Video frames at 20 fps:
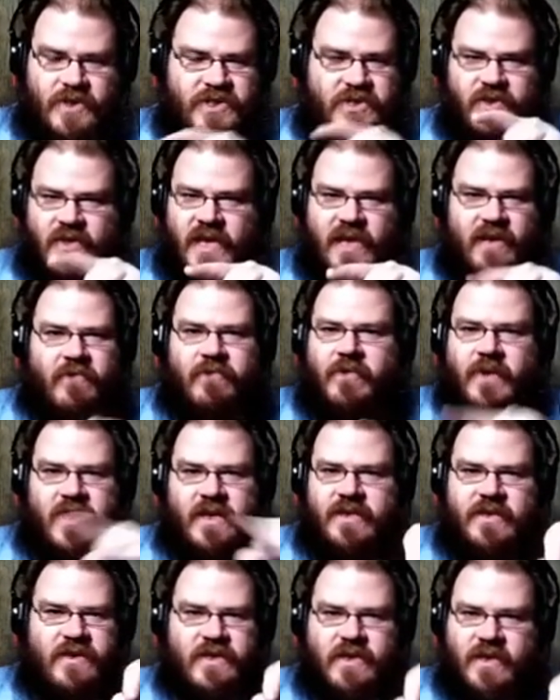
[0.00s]
you can't find
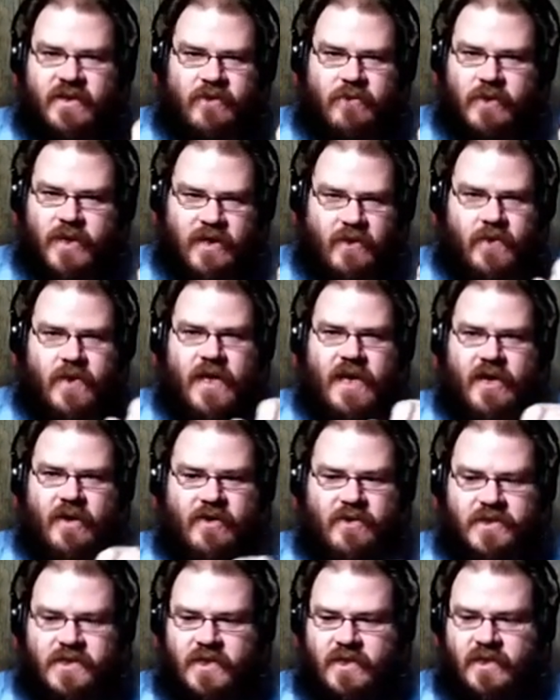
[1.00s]
it the other way
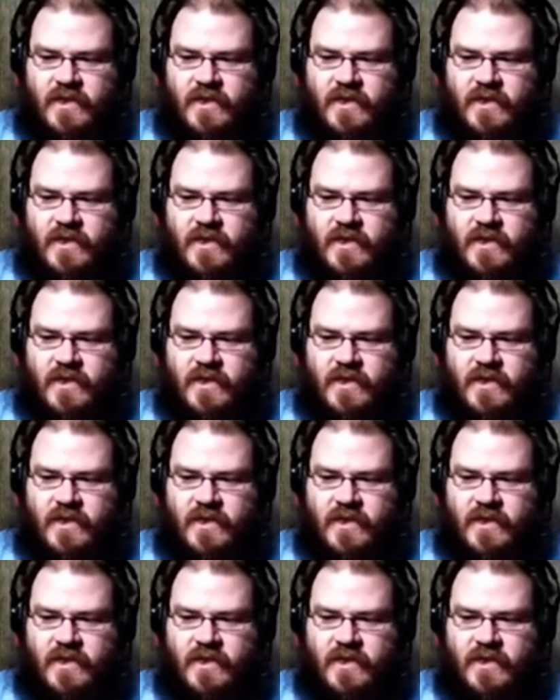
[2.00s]
around.